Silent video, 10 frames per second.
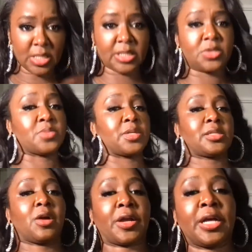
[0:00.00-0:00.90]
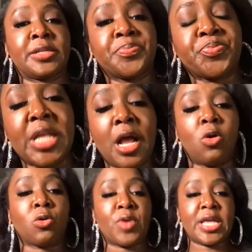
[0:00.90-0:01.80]
excuse me, sorry guys, that I
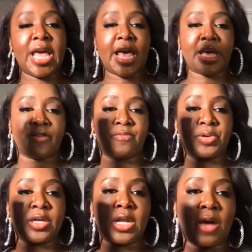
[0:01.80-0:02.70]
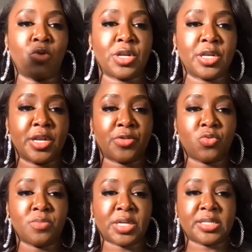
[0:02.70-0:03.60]
already have, but I wanted another
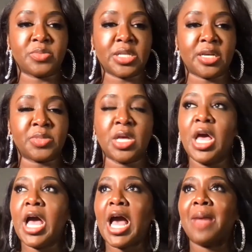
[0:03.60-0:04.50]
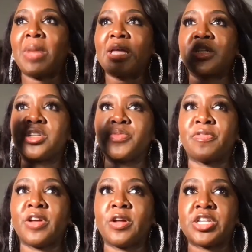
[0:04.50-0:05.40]
one because sometimes I might dip the
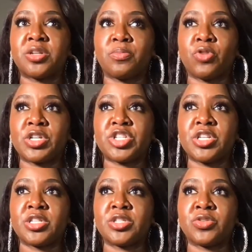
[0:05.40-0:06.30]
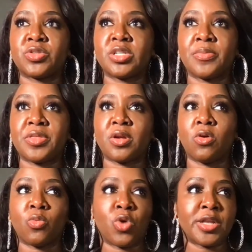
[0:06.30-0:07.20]
foundation brush into something
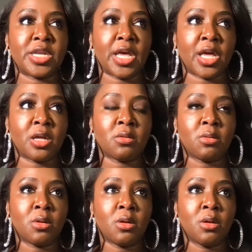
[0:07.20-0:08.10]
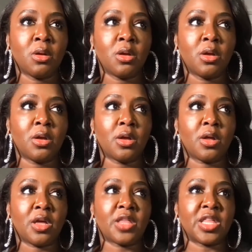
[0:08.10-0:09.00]
on one day
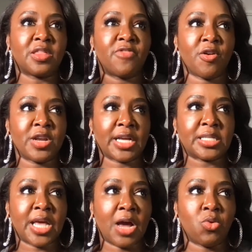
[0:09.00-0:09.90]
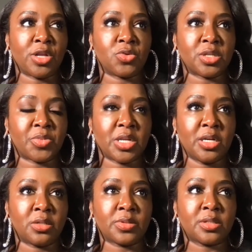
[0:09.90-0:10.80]
and then the very next day I want to use something
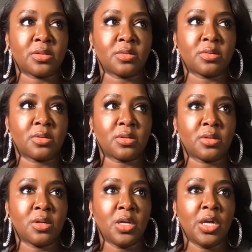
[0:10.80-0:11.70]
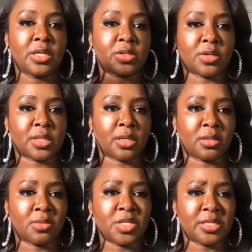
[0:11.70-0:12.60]
else. So I was like,
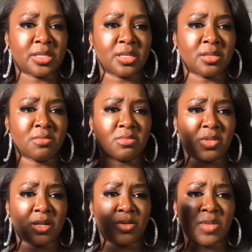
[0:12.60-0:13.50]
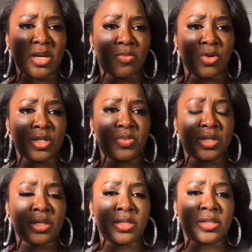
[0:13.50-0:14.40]
let me just get another makeup brush
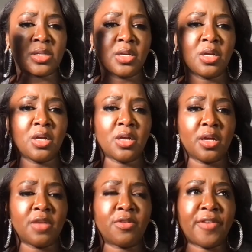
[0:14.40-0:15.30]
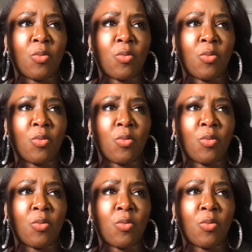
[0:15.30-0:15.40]
because even if I